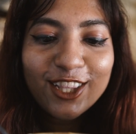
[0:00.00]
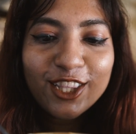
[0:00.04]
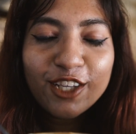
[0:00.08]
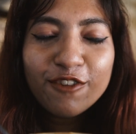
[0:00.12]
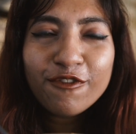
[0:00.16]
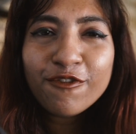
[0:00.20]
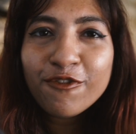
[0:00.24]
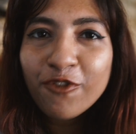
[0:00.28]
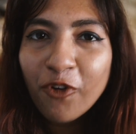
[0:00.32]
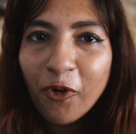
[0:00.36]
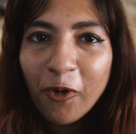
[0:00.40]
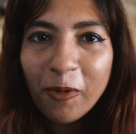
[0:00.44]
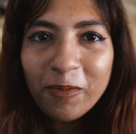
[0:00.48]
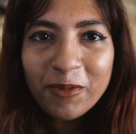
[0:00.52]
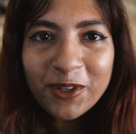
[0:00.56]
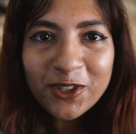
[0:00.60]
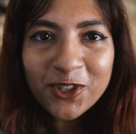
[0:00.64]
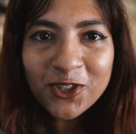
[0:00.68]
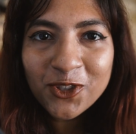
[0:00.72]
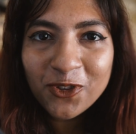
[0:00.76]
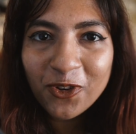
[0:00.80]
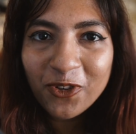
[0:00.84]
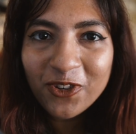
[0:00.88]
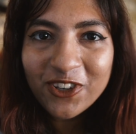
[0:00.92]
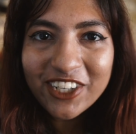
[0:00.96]
the foam
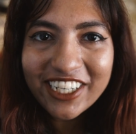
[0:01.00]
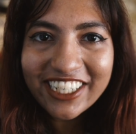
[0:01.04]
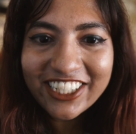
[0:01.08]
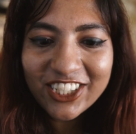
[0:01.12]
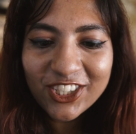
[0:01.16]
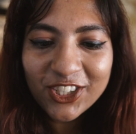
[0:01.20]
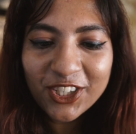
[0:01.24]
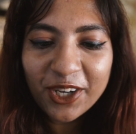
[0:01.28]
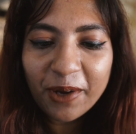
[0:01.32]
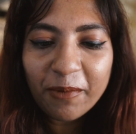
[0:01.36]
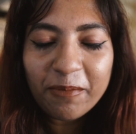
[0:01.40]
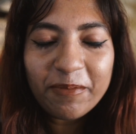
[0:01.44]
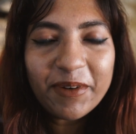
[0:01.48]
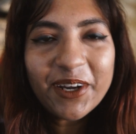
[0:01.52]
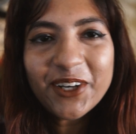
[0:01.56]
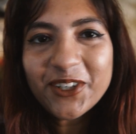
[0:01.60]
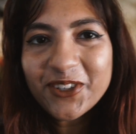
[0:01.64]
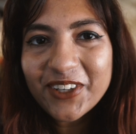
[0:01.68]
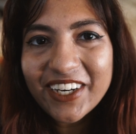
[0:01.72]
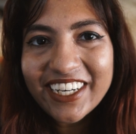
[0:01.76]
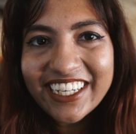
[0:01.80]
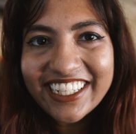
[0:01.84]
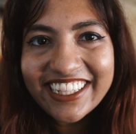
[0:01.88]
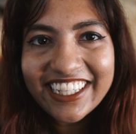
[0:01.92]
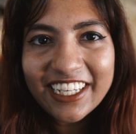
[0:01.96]
is so rich compared
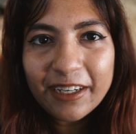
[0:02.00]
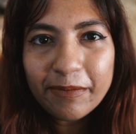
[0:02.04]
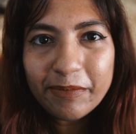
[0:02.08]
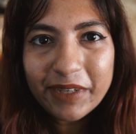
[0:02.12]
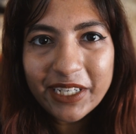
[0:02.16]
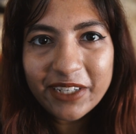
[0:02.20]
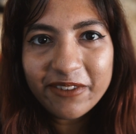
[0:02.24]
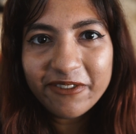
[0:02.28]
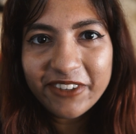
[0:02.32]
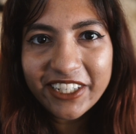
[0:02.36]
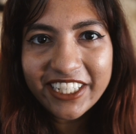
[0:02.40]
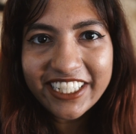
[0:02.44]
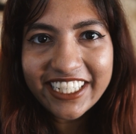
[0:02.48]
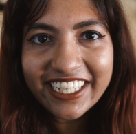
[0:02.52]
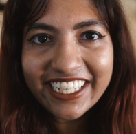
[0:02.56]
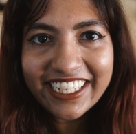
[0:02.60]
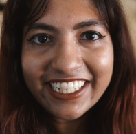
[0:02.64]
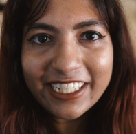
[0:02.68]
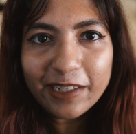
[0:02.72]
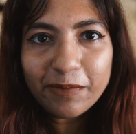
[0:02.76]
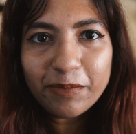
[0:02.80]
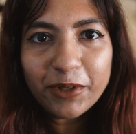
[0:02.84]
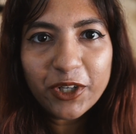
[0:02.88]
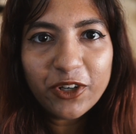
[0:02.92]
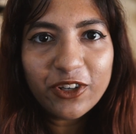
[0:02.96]
to anything made with
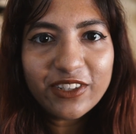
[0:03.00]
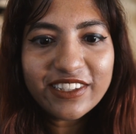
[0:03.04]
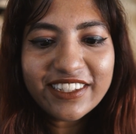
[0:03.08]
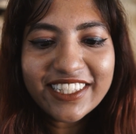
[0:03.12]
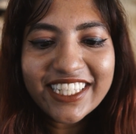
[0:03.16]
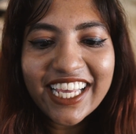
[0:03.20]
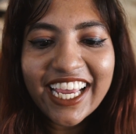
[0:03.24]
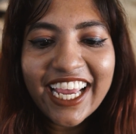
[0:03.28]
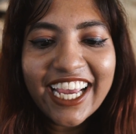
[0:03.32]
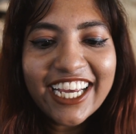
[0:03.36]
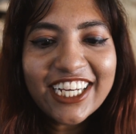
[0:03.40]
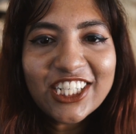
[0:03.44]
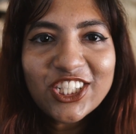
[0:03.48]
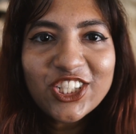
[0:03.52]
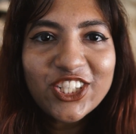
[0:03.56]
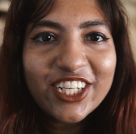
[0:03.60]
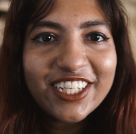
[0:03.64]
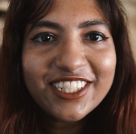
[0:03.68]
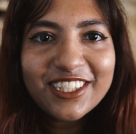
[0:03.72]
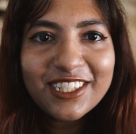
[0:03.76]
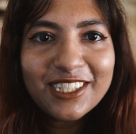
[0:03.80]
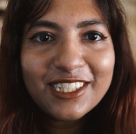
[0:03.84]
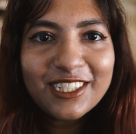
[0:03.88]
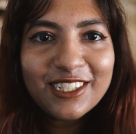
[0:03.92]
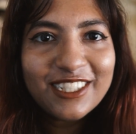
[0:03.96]
dairy because egg
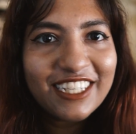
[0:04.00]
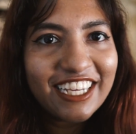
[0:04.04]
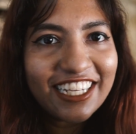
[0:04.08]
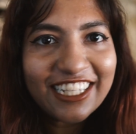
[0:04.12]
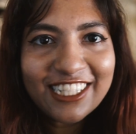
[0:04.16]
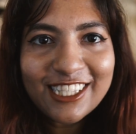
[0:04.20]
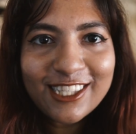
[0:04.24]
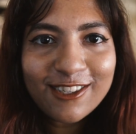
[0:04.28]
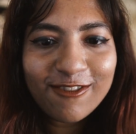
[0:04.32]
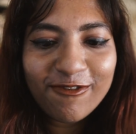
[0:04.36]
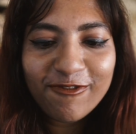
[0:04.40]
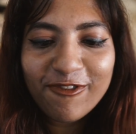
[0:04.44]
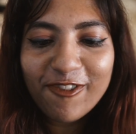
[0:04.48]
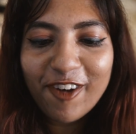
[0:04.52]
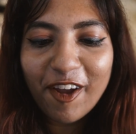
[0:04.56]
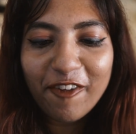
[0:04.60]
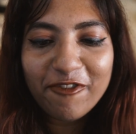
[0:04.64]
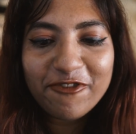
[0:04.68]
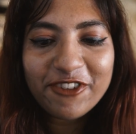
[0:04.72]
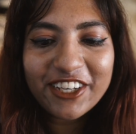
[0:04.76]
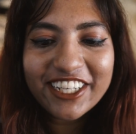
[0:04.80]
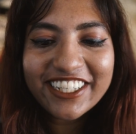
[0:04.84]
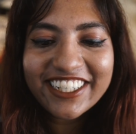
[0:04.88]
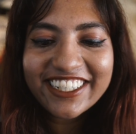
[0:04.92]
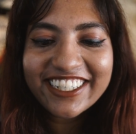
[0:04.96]
just gets
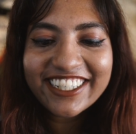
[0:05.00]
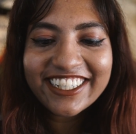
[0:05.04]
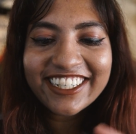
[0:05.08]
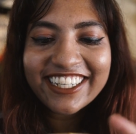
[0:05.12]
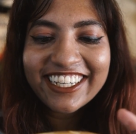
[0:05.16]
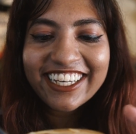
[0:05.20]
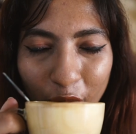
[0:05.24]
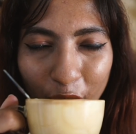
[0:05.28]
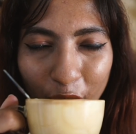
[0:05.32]
fluffier.